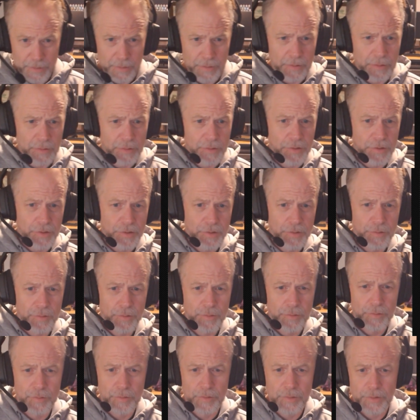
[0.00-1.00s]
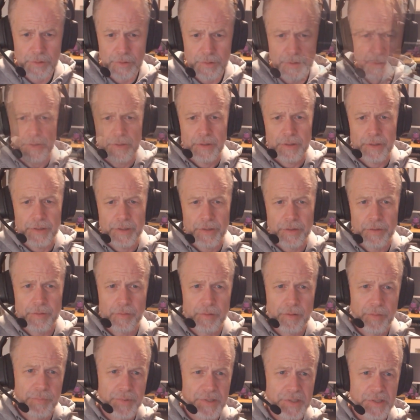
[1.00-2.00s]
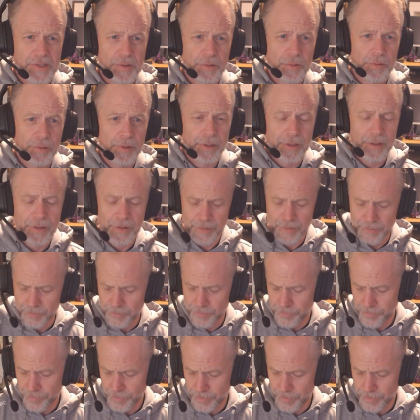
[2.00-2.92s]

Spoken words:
to another episode of